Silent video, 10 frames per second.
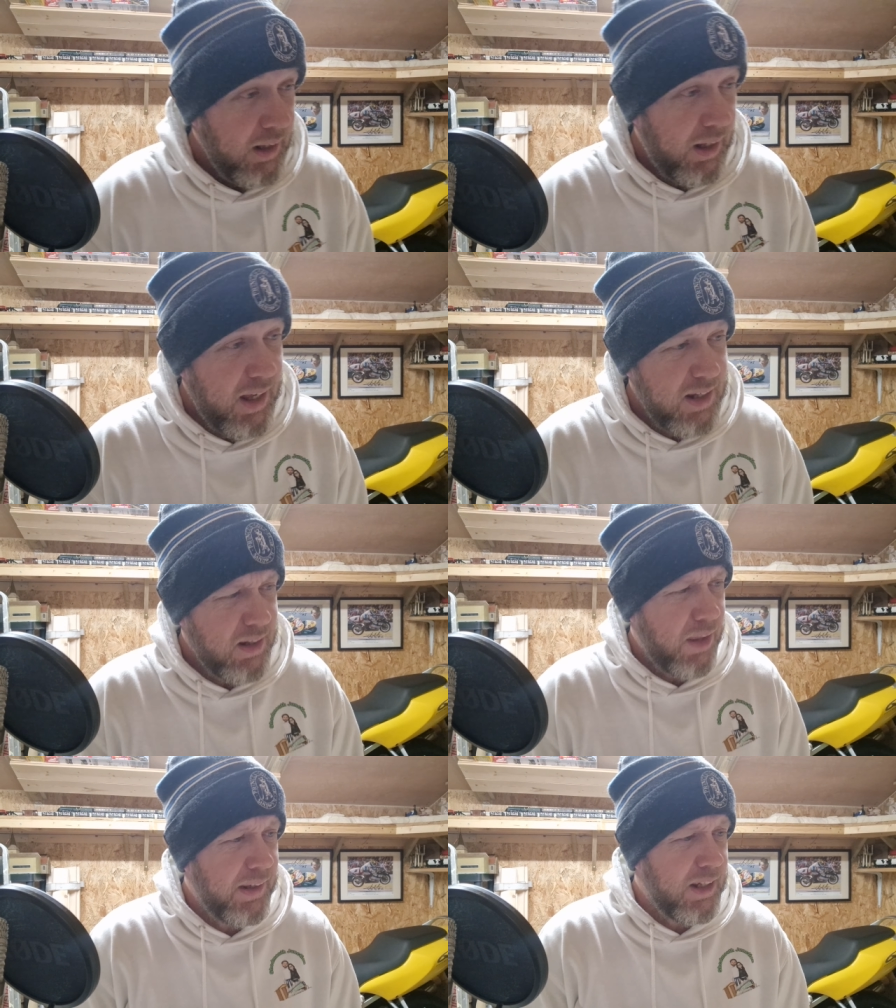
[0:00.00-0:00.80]
And
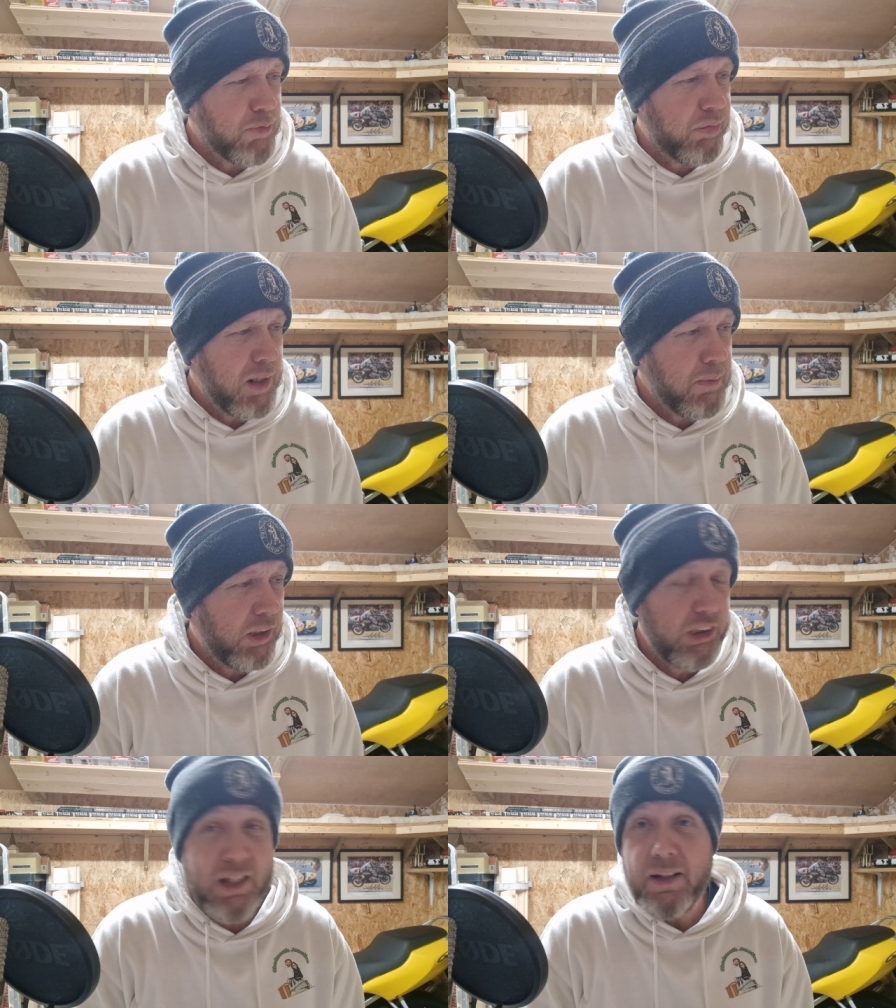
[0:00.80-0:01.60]
I think that's pretty
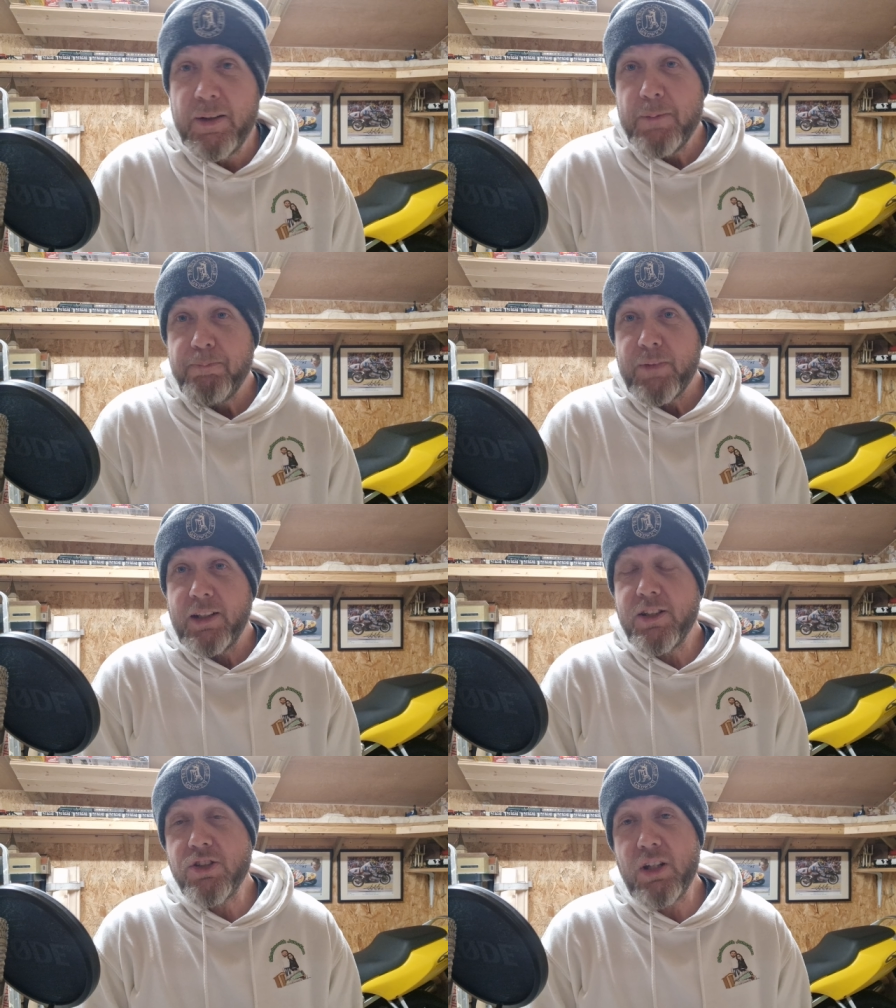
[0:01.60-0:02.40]
much it
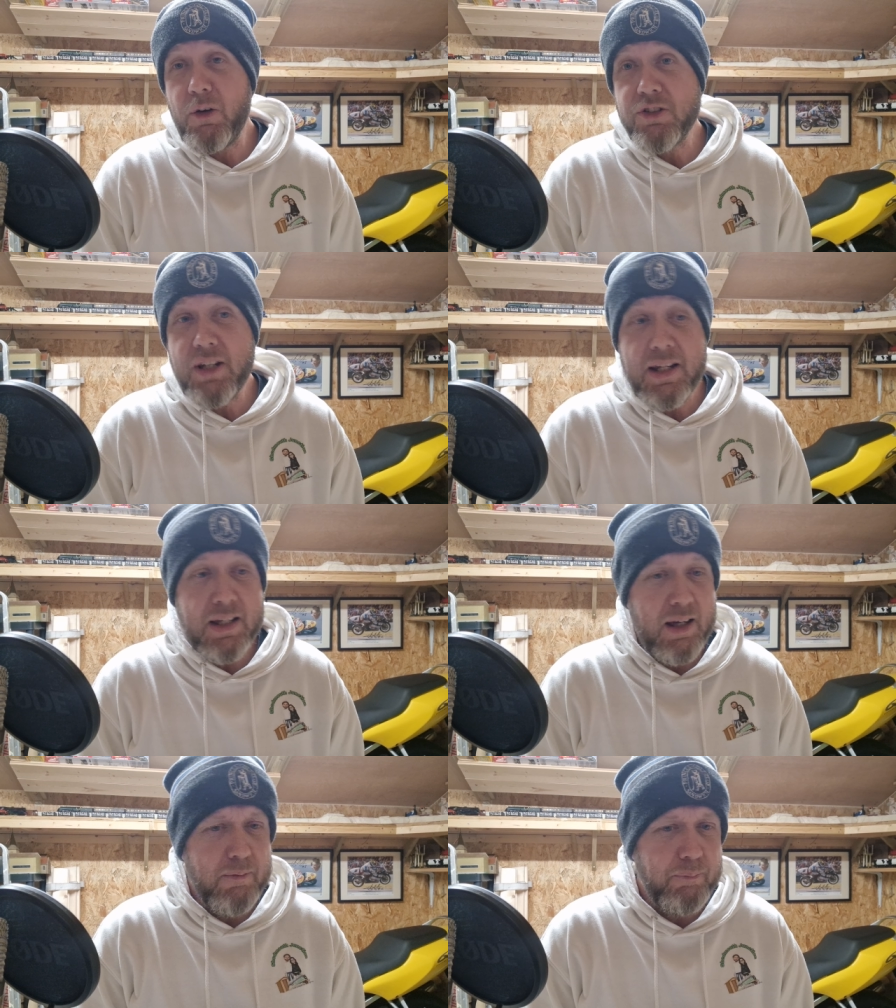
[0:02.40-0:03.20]
just I'd say
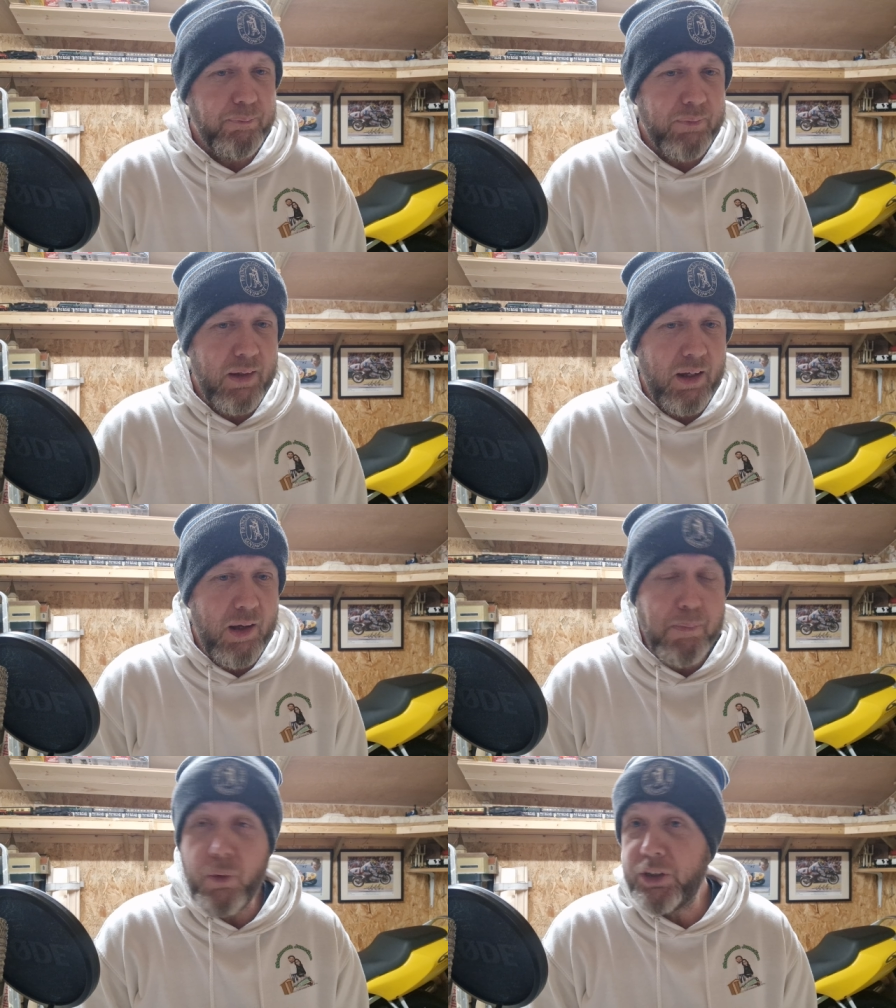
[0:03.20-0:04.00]
um,
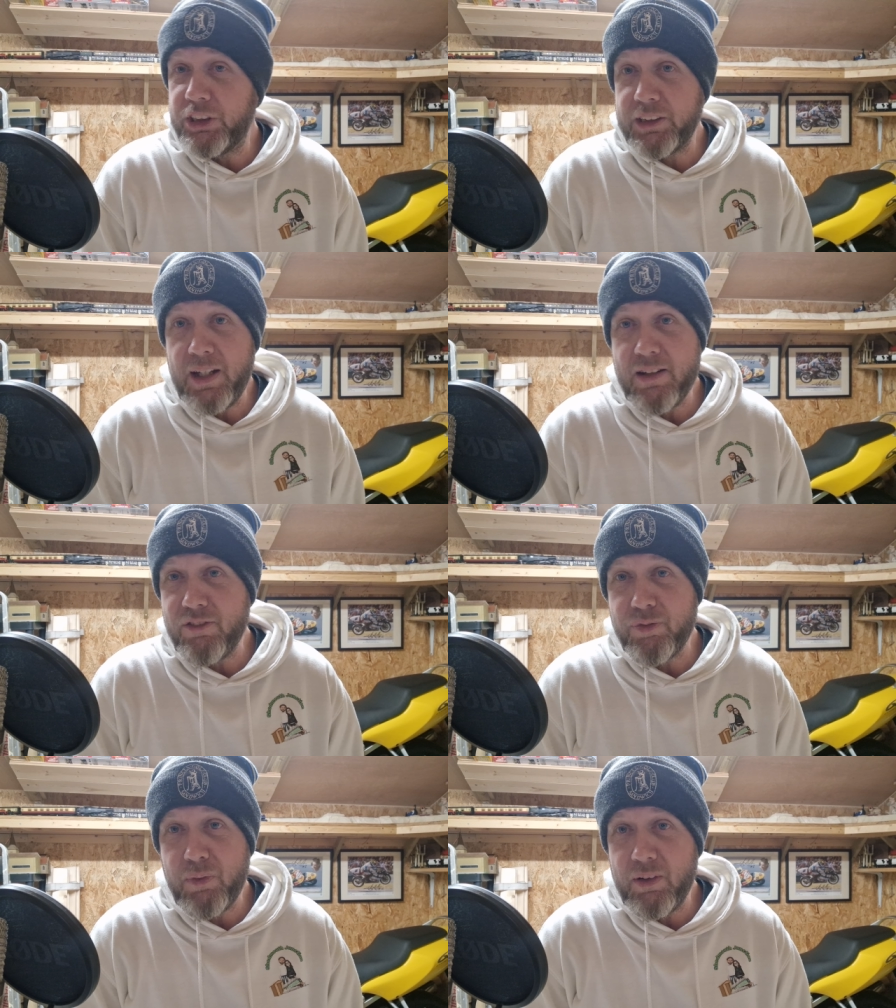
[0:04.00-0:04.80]
apologies again
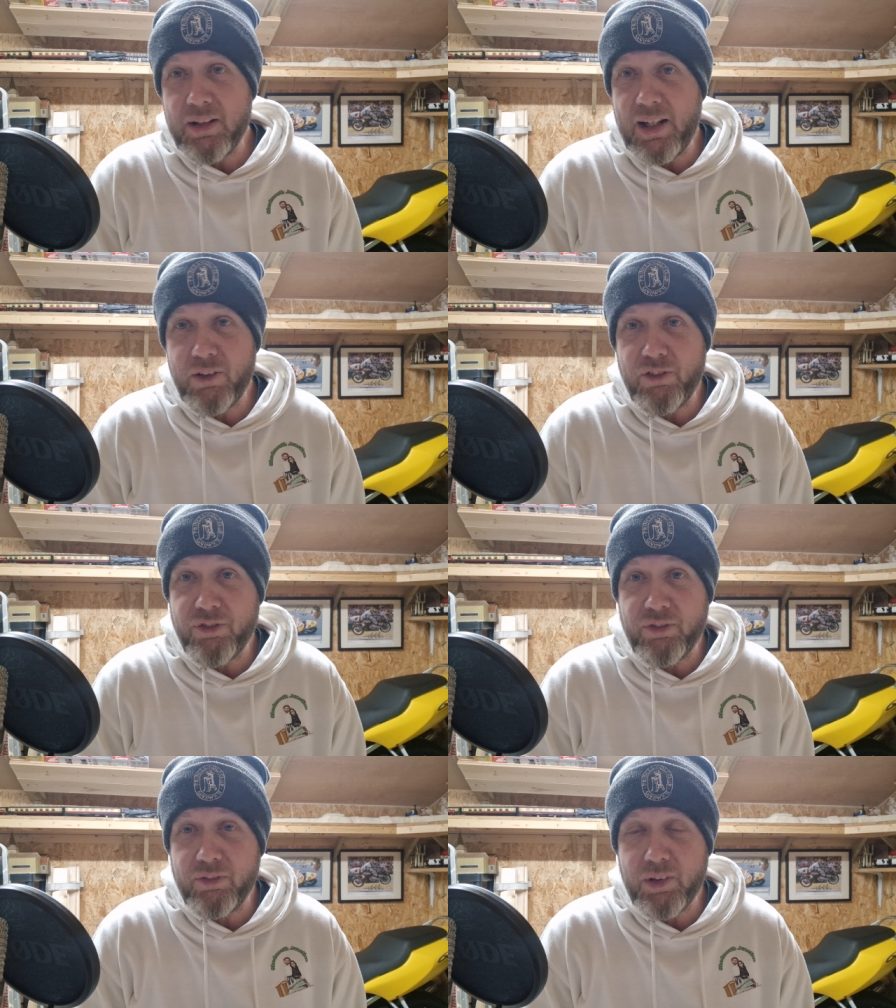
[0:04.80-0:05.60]
for my lack
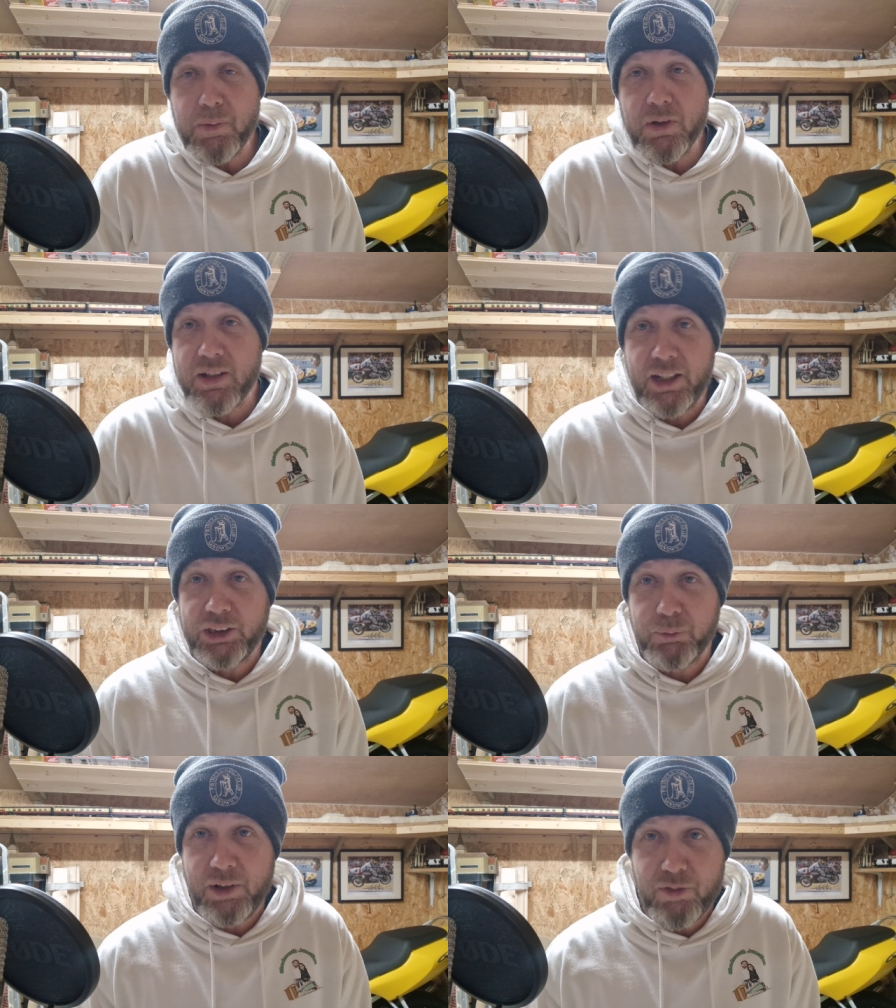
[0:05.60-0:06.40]
of
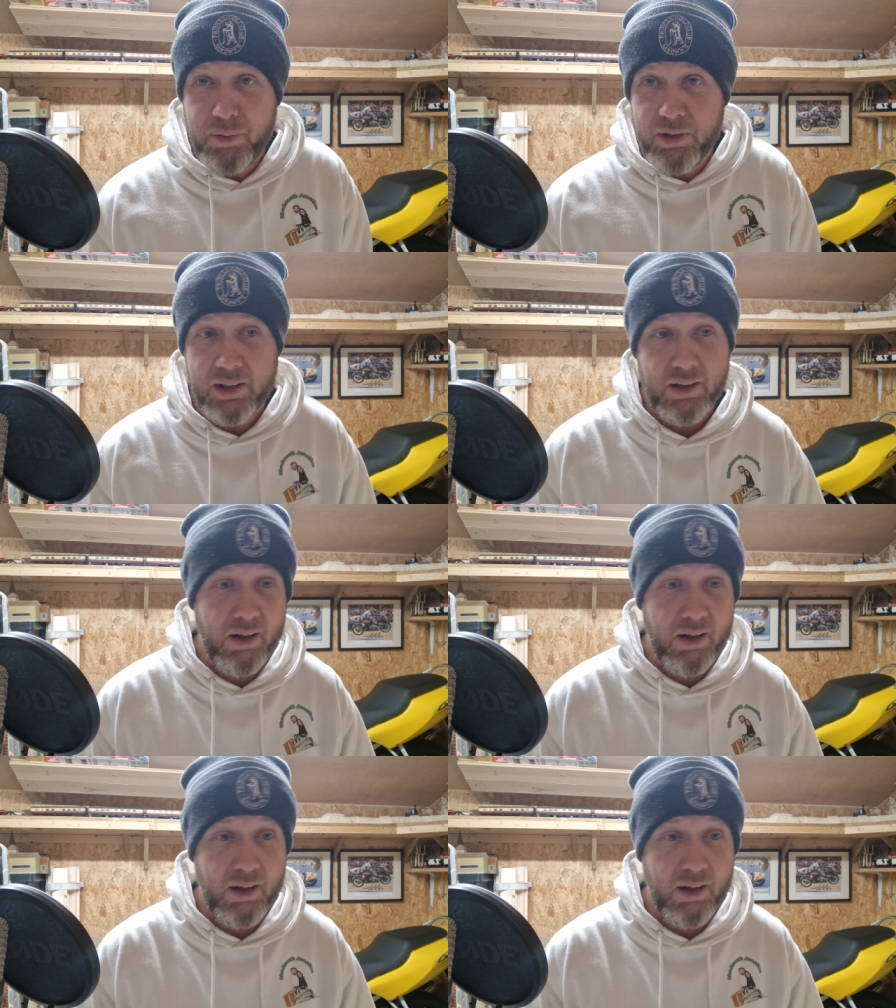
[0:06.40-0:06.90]
communication with everybody.